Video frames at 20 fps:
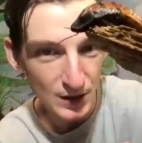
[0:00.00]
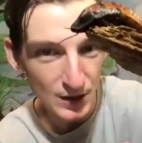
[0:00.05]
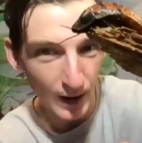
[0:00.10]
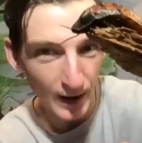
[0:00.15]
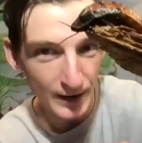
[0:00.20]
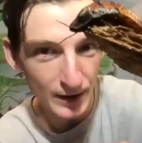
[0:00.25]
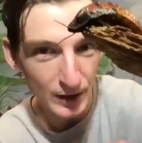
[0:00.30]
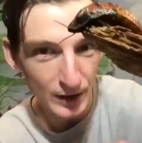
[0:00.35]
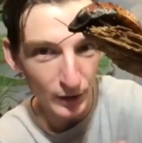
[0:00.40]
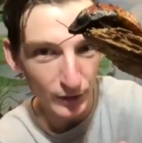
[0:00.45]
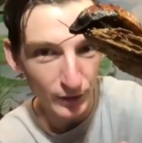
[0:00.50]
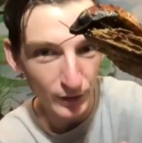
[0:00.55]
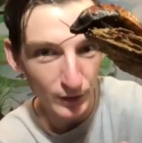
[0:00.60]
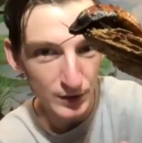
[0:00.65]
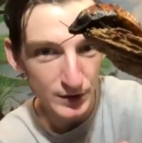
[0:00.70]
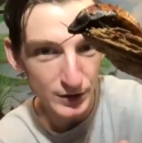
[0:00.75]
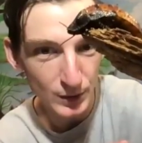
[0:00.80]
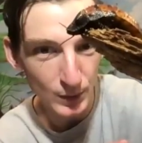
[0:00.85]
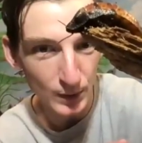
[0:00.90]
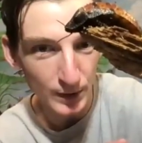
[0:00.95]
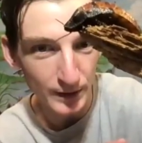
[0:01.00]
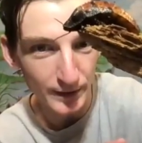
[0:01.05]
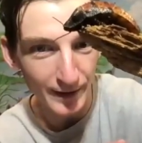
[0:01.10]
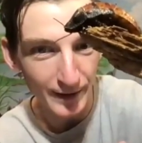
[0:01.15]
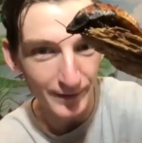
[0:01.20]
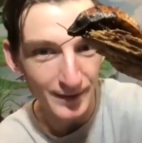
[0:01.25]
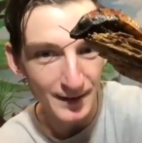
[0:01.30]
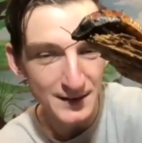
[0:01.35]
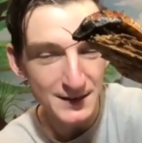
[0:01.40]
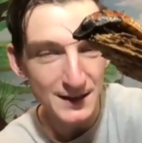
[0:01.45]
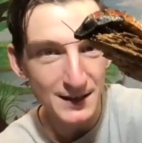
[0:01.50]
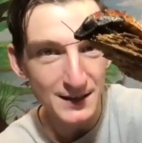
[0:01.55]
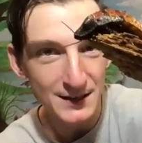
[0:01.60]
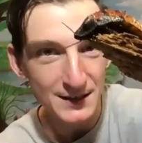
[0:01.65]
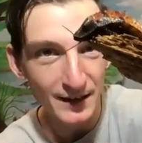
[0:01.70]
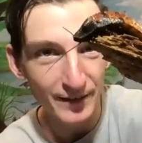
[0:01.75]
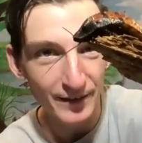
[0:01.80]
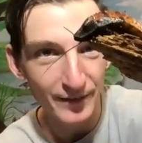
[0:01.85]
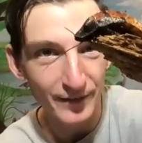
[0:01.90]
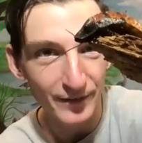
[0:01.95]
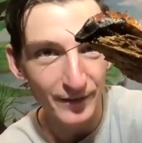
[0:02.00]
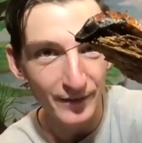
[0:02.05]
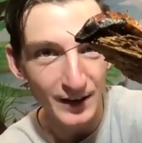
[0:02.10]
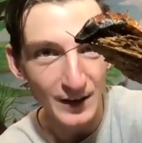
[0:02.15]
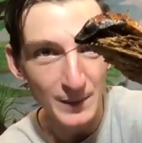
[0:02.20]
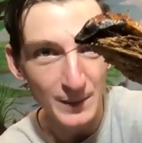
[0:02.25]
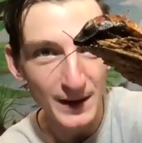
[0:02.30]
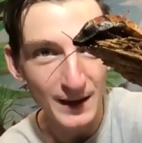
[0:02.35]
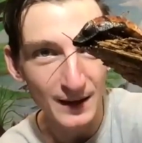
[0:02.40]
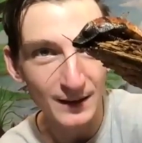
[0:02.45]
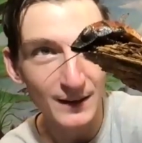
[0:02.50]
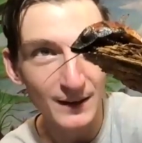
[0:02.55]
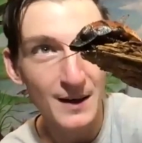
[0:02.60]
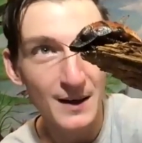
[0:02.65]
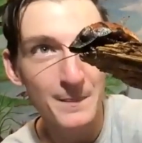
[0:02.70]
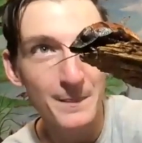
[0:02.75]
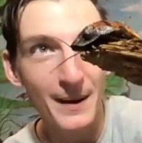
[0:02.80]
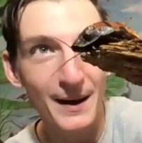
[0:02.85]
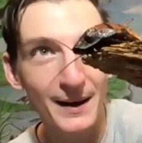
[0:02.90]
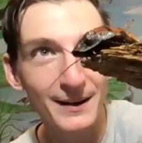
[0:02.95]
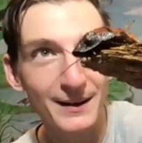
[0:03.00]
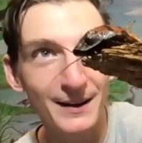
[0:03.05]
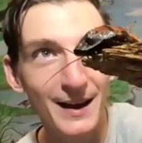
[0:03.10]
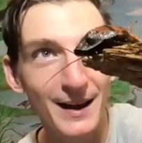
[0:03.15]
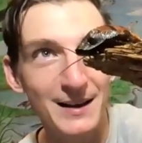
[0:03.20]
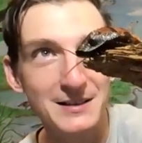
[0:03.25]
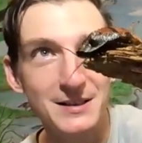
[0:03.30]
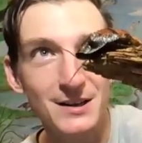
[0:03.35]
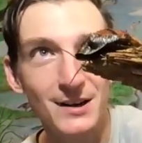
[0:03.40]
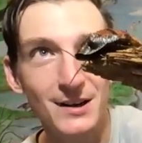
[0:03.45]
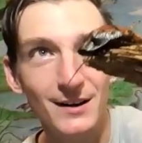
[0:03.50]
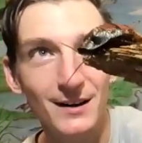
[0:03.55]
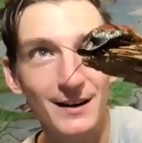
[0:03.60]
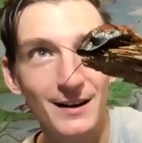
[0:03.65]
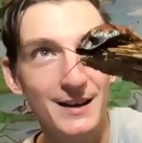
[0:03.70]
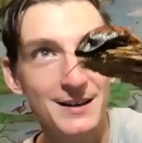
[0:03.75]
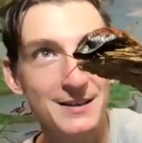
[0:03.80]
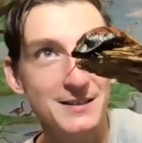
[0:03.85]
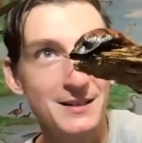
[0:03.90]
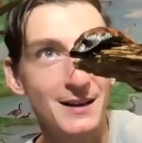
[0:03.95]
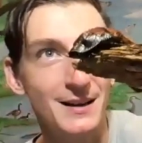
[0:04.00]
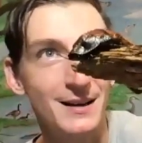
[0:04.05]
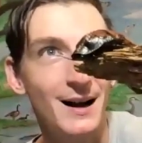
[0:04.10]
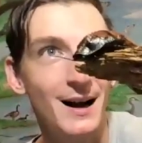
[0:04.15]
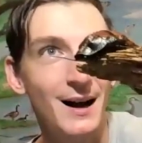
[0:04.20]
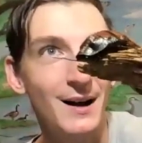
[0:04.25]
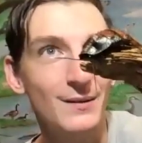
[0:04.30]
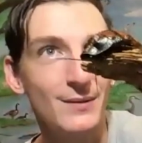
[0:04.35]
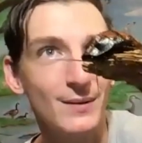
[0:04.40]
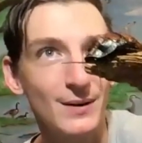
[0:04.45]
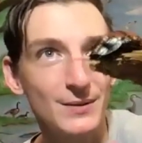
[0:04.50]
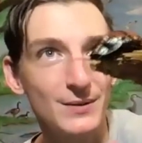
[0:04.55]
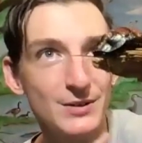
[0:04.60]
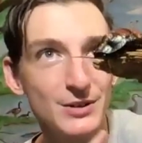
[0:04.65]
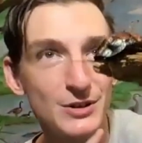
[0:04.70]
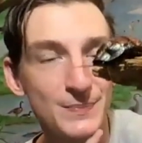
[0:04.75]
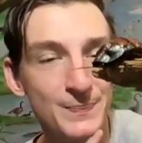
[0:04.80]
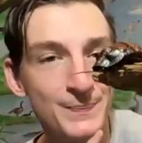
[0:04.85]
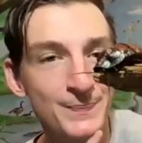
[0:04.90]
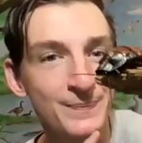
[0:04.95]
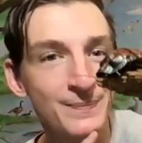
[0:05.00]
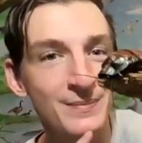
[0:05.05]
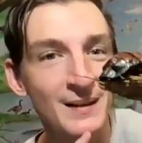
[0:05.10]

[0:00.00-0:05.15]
So I know for sure that this is a female Madagascar hissing cockroach.